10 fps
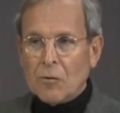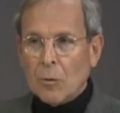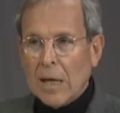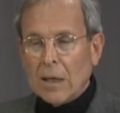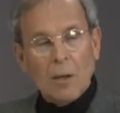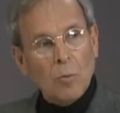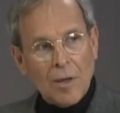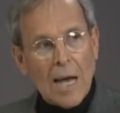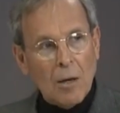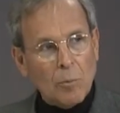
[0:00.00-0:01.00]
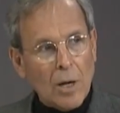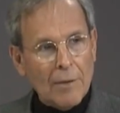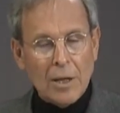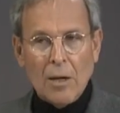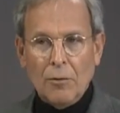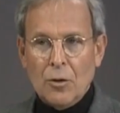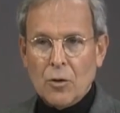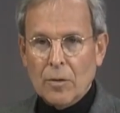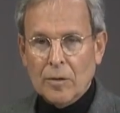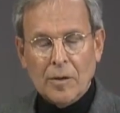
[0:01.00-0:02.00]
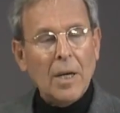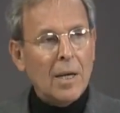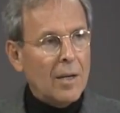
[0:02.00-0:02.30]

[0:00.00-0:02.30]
directly without private health insurance.